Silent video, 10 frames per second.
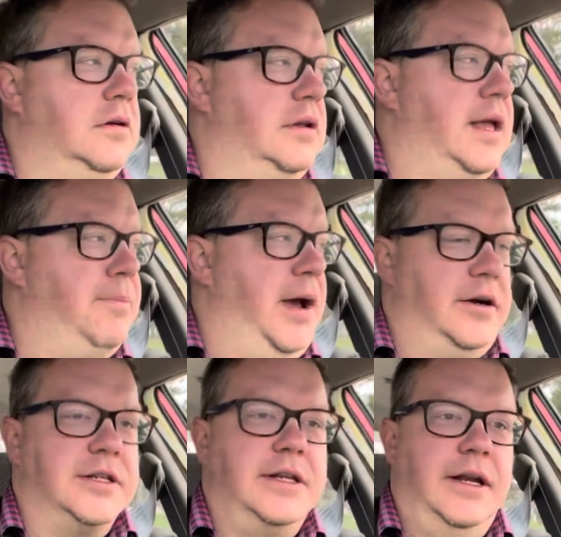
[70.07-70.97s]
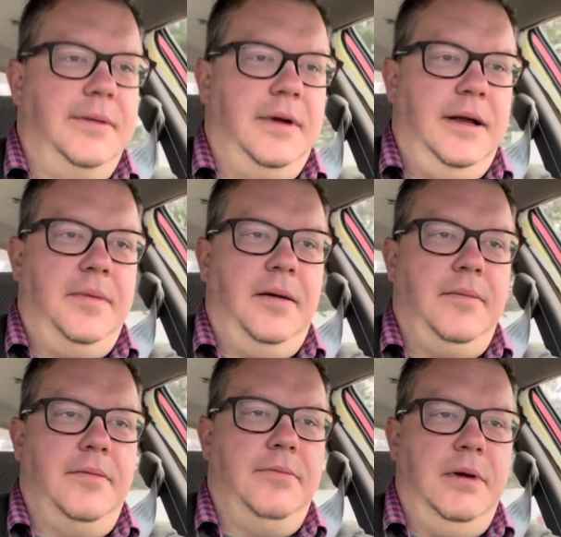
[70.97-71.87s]
that matters to anybody, but
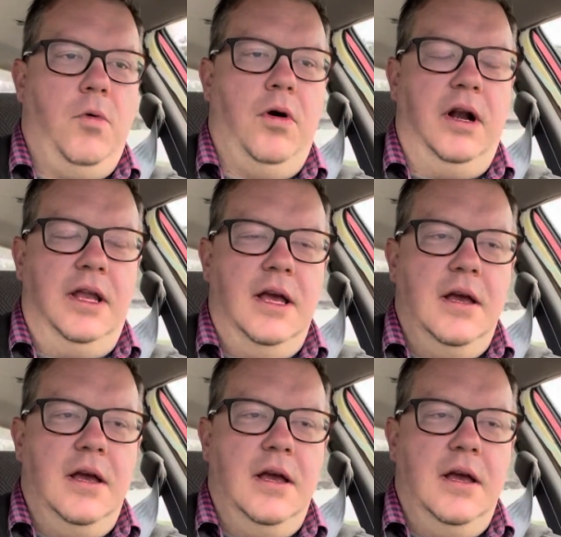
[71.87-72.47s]
be warned.